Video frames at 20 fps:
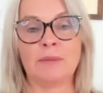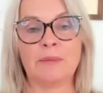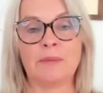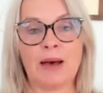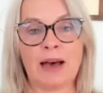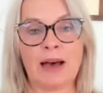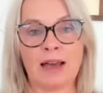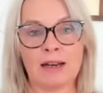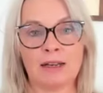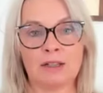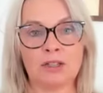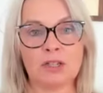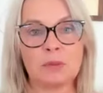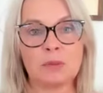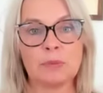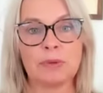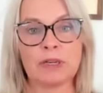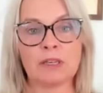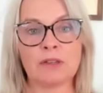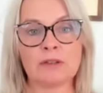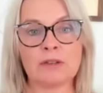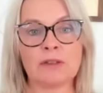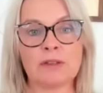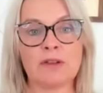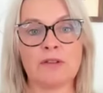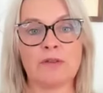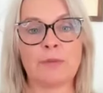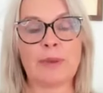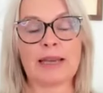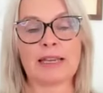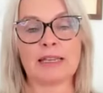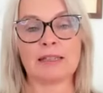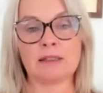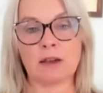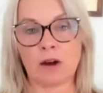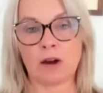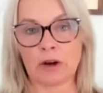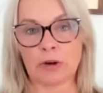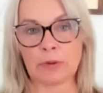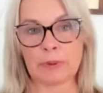But just bring yourself back
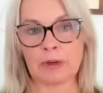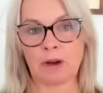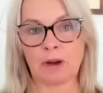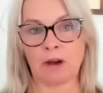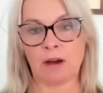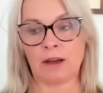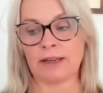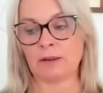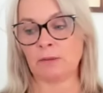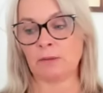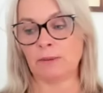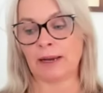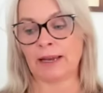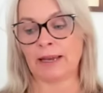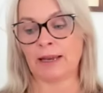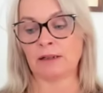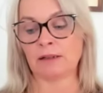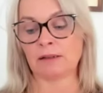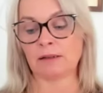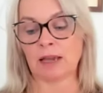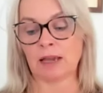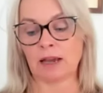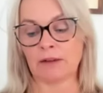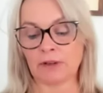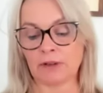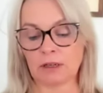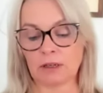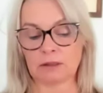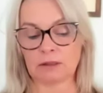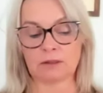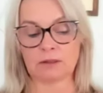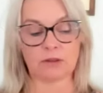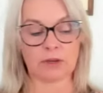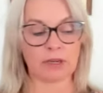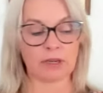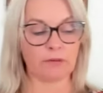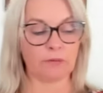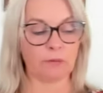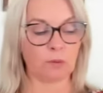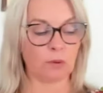into open-eyed awareness. Have a
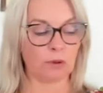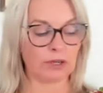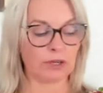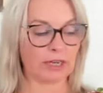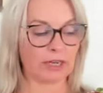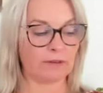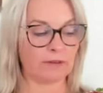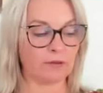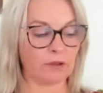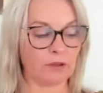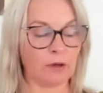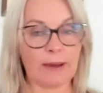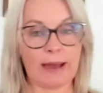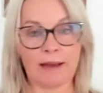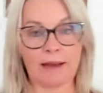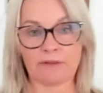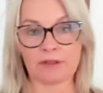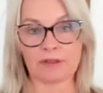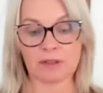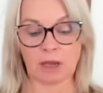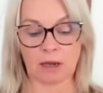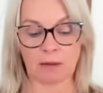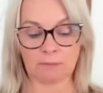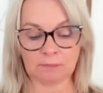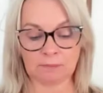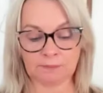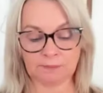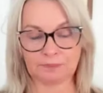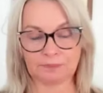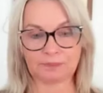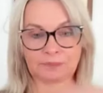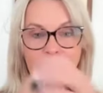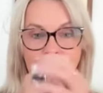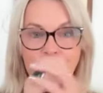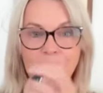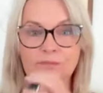drink of water if you have some,